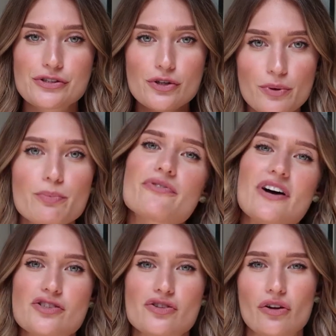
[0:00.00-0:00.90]
super
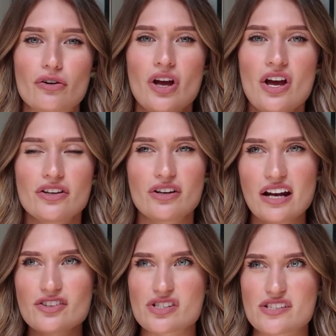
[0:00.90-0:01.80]
professional. You
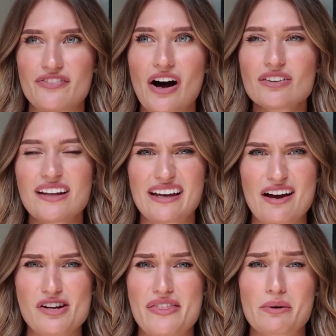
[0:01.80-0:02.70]
kind of just felt like
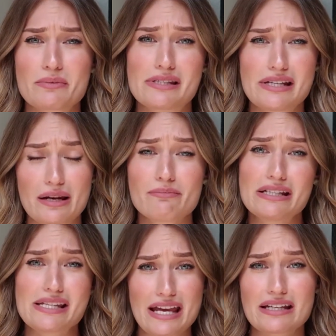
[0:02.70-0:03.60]
everything was gonna
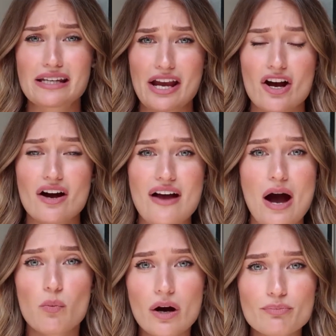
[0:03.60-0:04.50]
be taken care of.
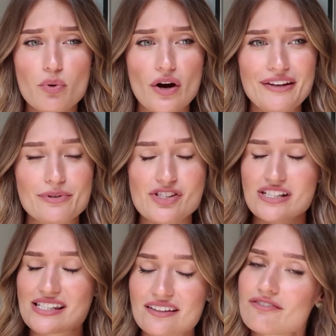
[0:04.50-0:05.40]
At one point, which I
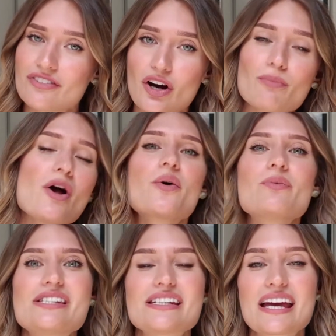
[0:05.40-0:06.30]
didn't film,
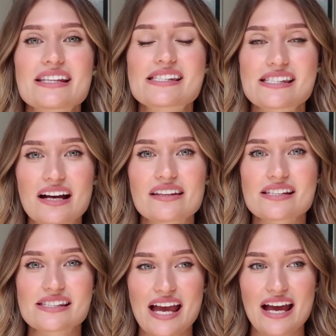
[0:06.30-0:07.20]
we did get stuck in the
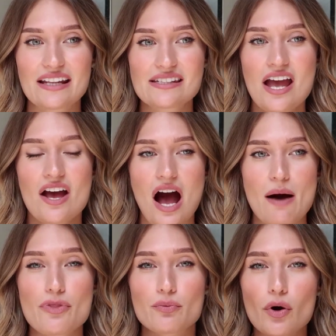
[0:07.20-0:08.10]
sand.
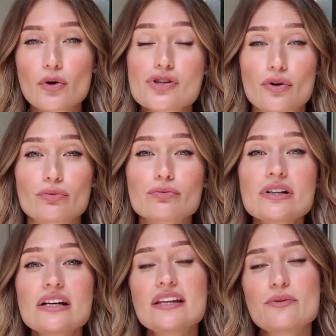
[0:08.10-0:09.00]
The roads are
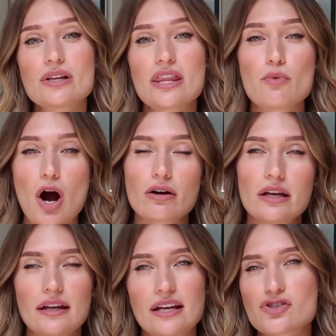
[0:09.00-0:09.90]
really, really
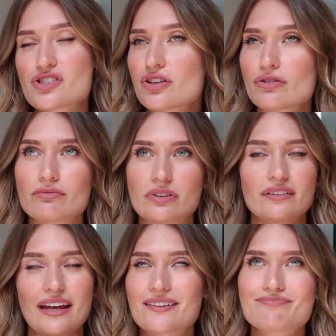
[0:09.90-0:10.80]
rocky, and I just
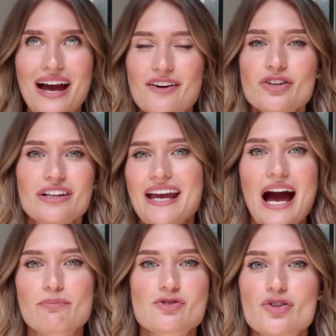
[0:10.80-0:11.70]
couldn't, like, I couldn't
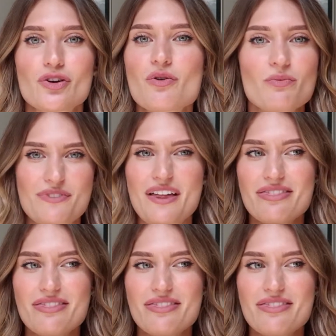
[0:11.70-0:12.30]
capture